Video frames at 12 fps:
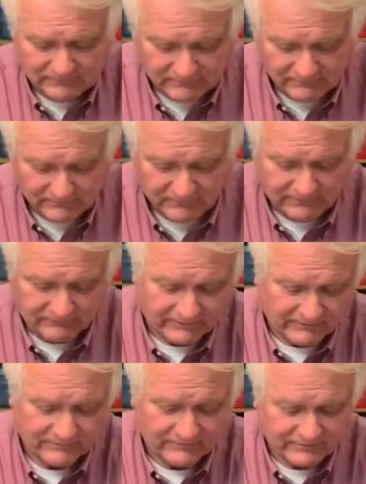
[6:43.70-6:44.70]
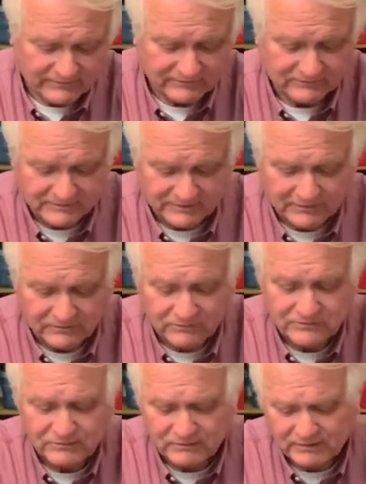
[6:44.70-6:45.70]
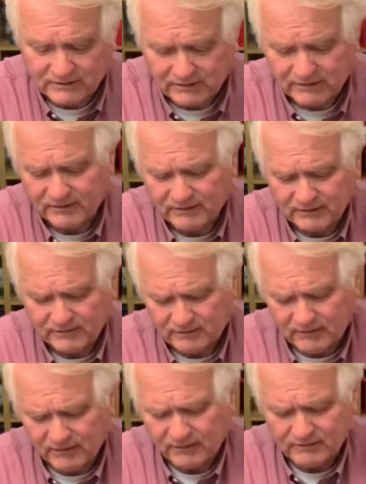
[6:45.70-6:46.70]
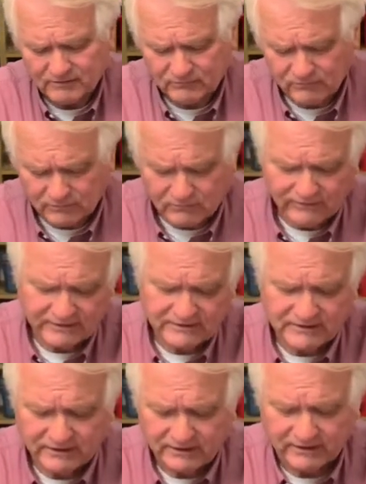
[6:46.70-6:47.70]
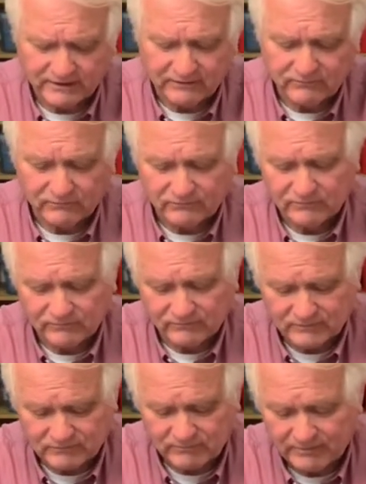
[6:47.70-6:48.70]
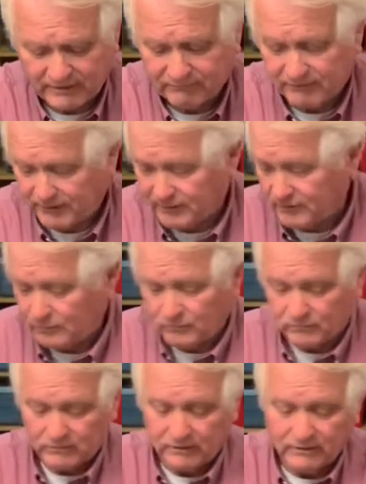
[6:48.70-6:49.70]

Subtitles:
So there we go. So it's in the dough. So it's not quite as sticky now once we have it in the dough.